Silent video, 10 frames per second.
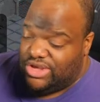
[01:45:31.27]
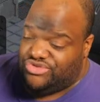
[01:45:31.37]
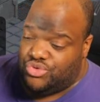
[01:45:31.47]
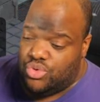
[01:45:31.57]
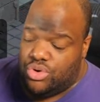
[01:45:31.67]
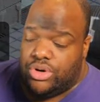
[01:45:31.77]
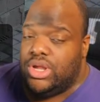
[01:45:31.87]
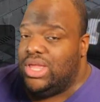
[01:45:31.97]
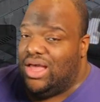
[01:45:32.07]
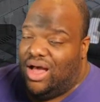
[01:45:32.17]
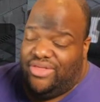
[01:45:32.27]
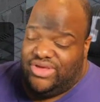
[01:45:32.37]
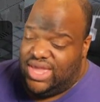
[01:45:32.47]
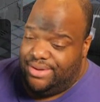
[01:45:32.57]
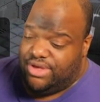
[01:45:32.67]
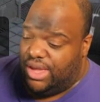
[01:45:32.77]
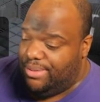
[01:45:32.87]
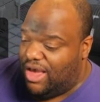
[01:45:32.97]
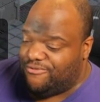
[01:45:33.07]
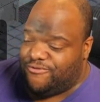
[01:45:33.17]
to make sure uh, the game
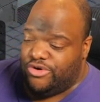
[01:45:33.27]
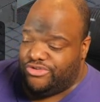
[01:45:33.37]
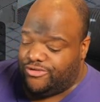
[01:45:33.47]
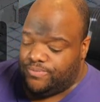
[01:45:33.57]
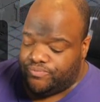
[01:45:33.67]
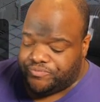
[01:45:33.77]
came out first.